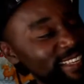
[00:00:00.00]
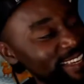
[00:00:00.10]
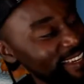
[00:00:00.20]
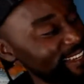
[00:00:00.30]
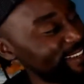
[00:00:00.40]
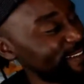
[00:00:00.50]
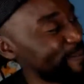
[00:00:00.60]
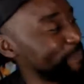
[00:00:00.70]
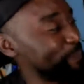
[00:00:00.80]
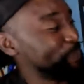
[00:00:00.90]
Yeah.
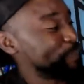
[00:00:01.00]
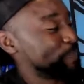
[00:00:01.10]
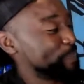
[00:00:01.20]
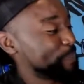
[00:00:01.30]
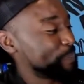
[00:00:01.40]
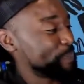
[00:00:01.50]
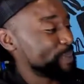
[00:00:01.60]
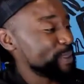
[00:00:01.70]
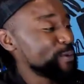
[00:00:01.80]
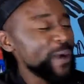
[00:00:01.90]

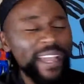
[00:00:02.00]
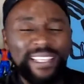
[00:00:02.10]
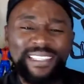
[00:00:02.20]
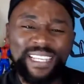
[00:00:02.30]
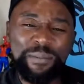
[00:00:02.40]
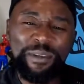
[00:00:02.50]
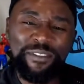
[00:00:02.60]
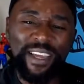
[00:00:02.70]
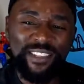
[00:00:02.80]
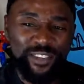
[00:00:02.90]
Why is
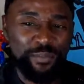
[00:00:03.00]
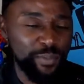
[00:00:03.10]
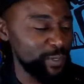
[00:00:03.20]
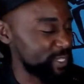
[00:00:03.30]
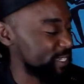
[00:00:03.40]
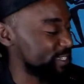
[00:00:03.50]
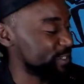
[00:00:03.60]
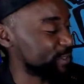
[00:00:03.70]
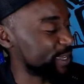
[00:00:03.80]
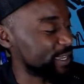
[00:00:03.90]
camouflage important,
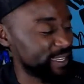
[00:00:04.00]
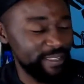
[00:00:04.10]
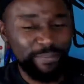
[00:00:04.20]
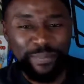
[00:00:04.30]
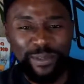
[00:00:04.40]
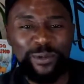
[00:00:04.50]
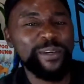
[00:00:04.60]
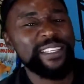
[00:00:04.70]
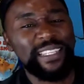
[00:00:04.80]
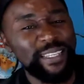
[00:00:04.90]
you think? Or
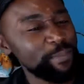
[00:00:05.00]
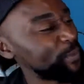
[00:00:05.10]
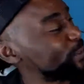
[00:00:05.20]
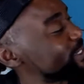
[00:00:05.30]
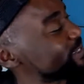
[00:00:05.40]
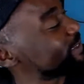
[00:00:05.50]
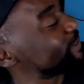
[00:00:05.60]
is it important?